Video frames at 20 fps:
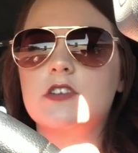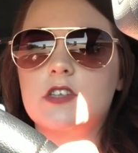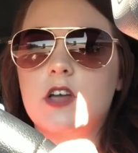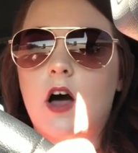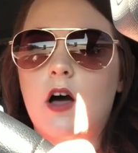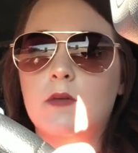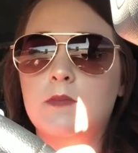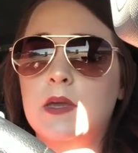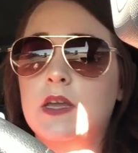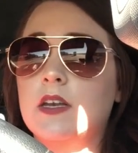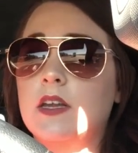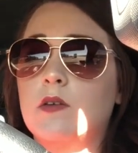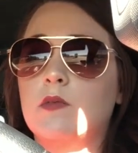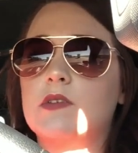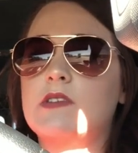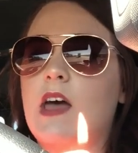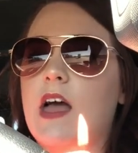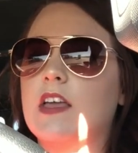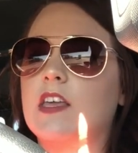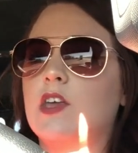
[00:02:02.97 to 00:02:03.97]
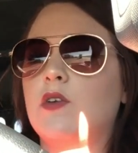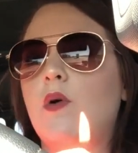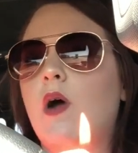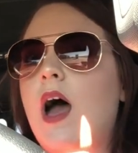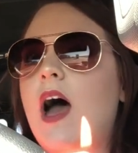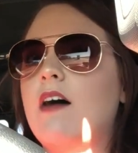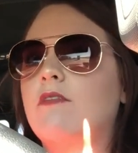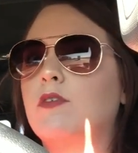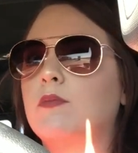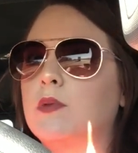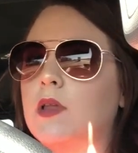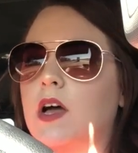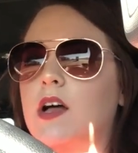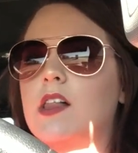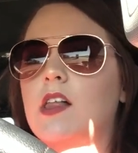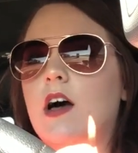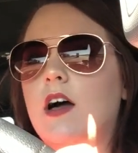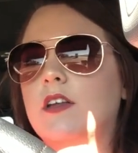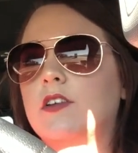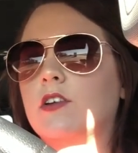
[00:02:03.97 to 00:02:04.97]
just called me and he was like, you have a blood
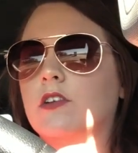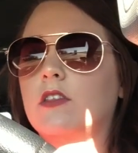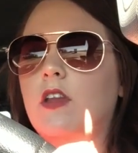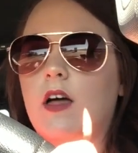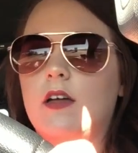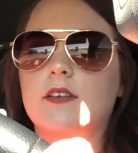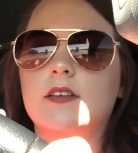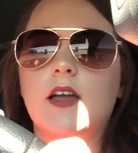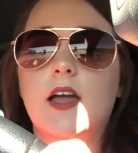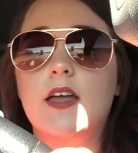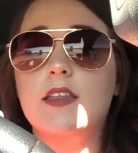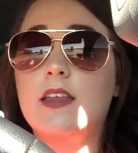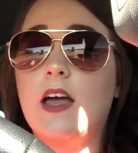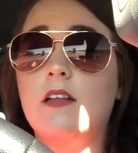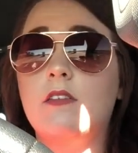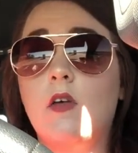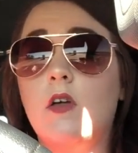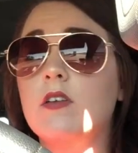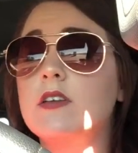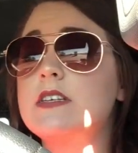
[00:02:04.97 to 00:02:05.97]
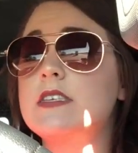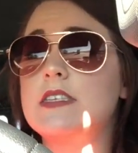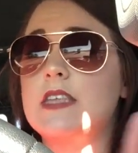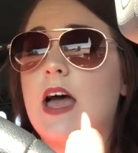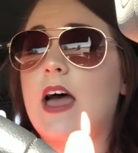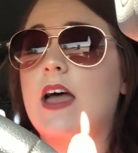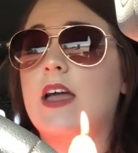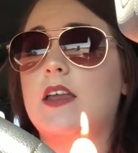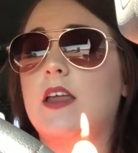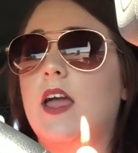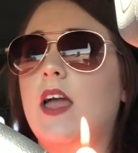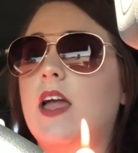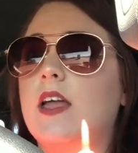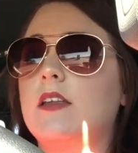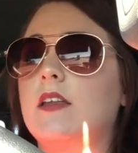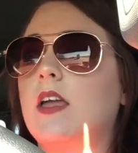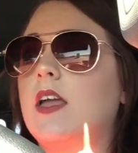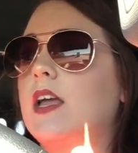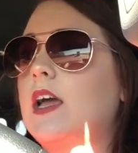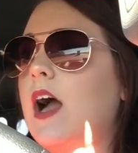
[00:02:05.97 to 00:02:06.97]
clot in your lung. And that's all he said.
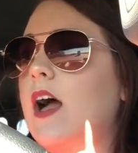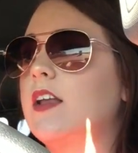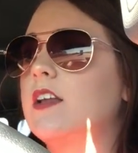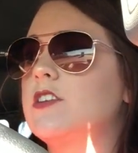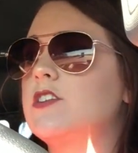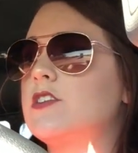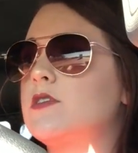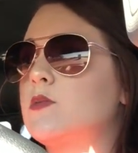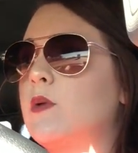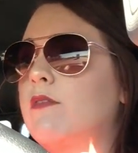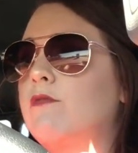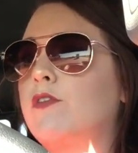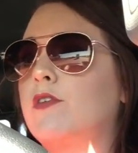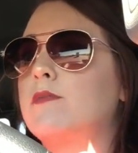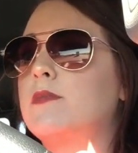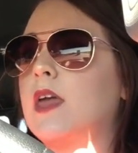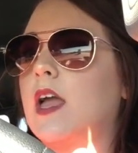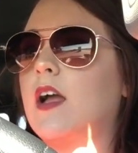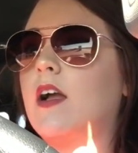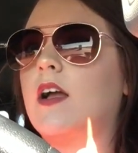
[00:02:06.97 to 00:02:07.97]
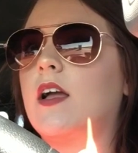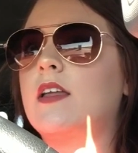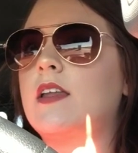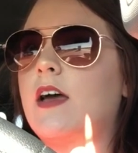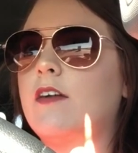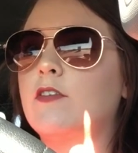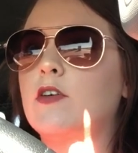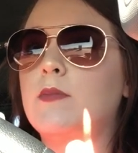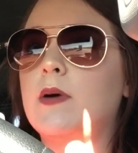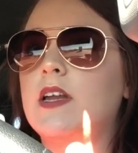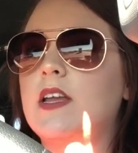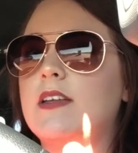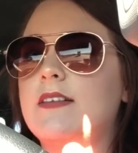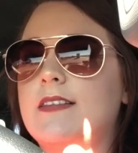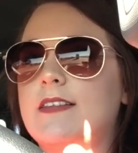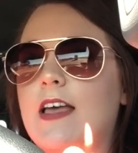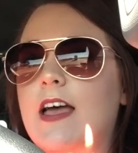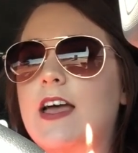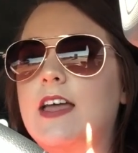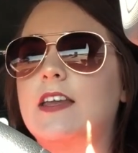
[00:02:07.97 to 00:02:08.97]
And it kind of just went from there. And everybody
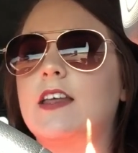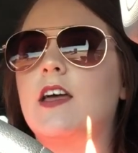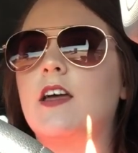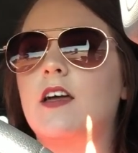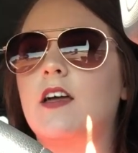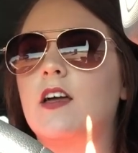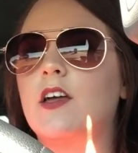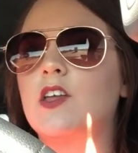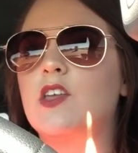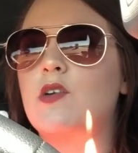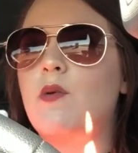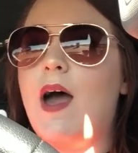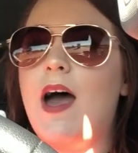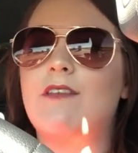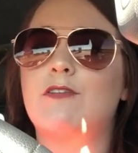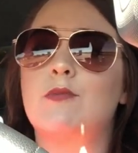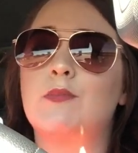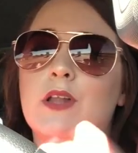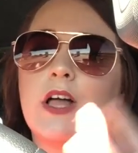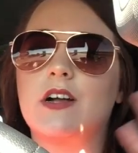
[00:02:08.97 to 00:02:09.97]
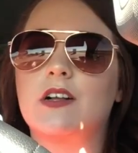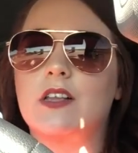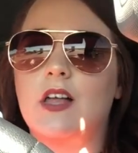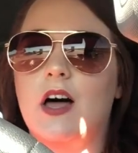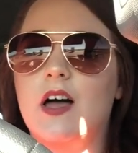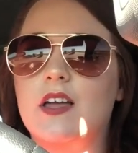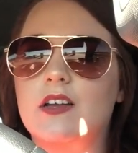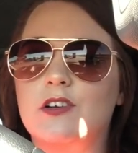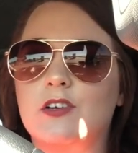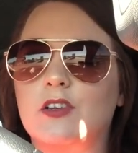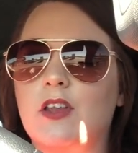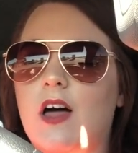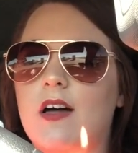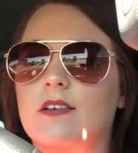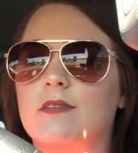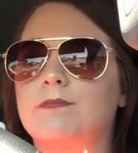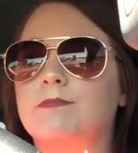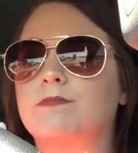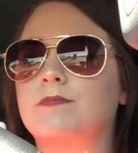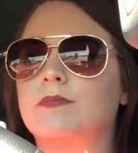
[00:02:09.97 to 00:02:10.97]
said, you have a blood clot in your
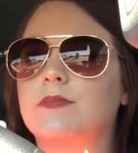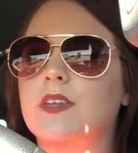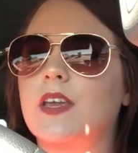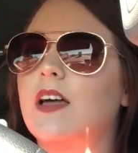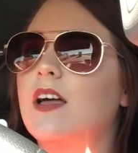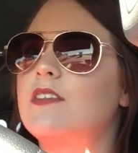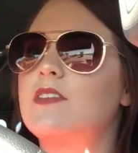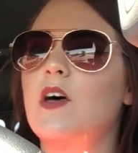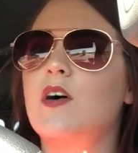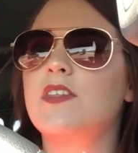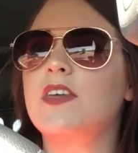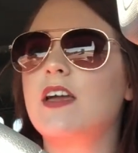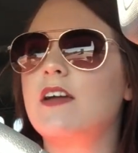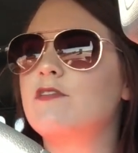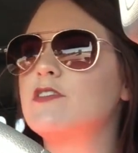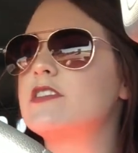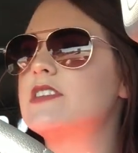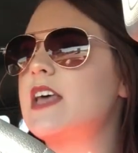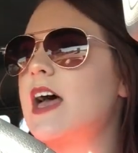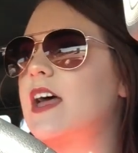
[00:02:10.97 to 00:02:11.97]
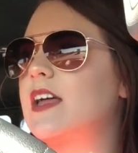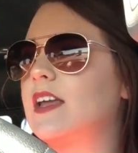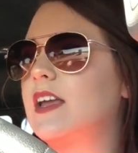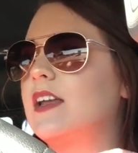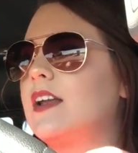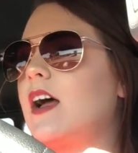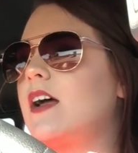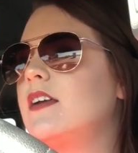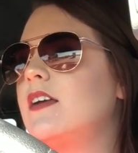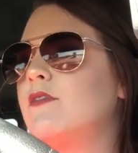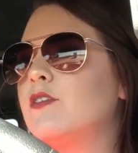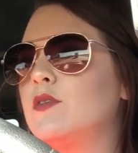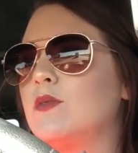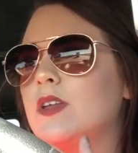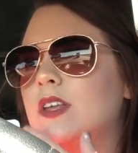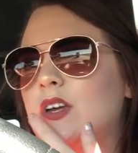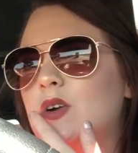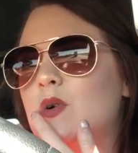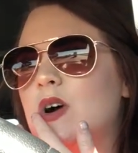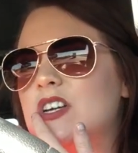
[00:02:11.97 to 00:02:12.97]
lung. That's all they ever said. And I never
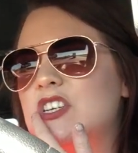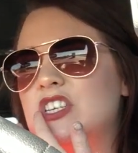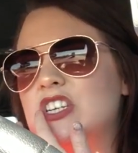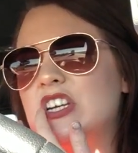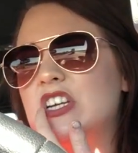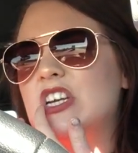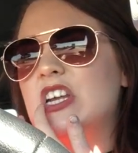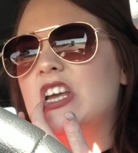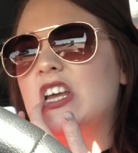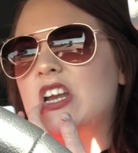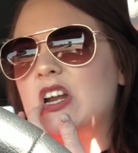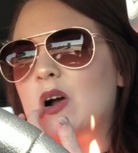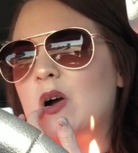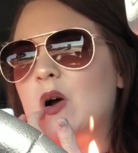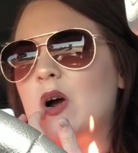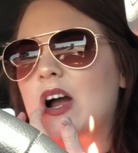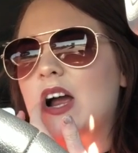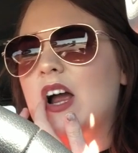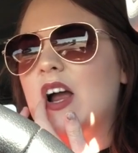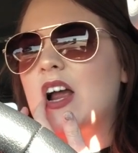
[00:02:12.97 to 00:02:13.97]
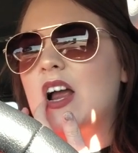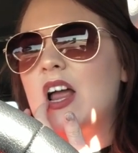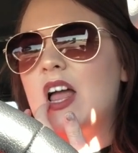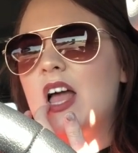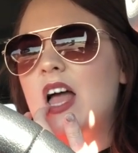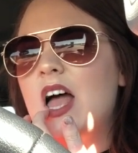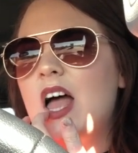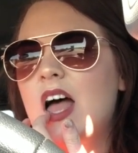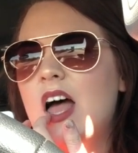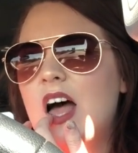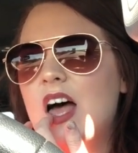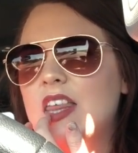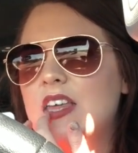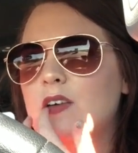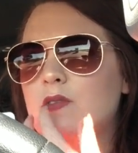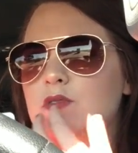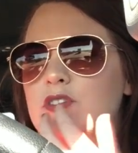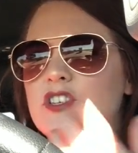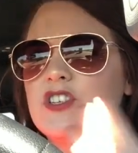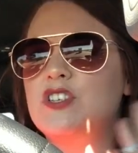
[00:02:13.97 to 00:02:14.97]
really questioned it, or I
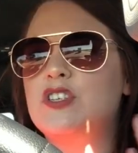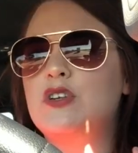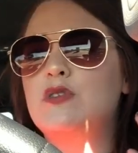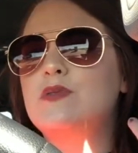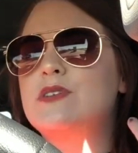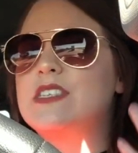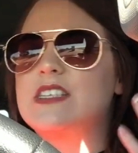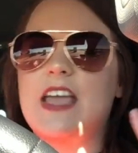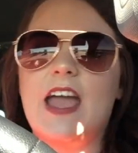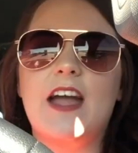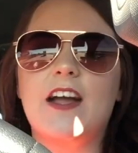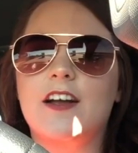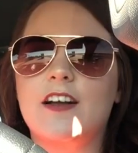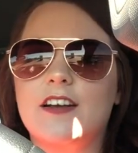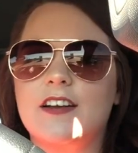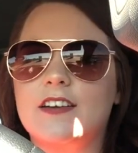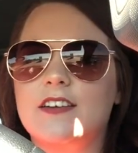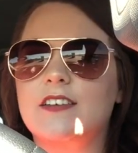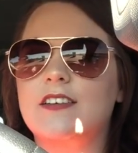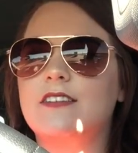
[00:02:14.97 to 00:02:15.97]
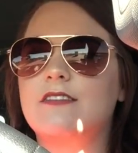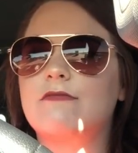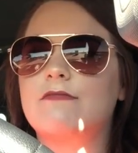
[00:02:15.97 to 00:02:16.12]
think I was just too scared.